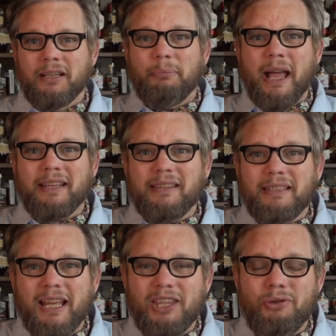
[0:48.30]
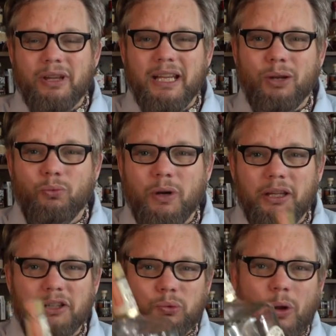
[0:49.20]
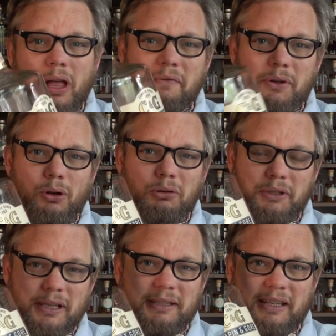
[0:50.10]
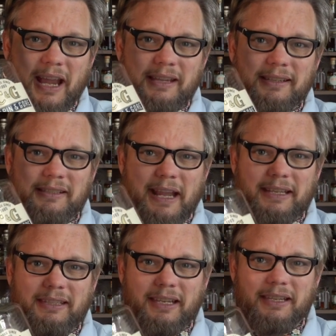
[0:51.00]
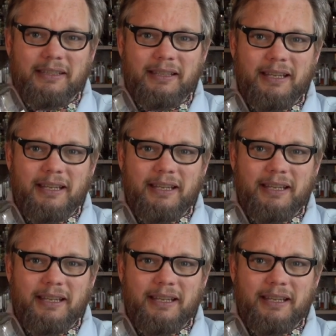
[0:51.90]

Back in the day, you could get Weller 12-year-old in sizes like this.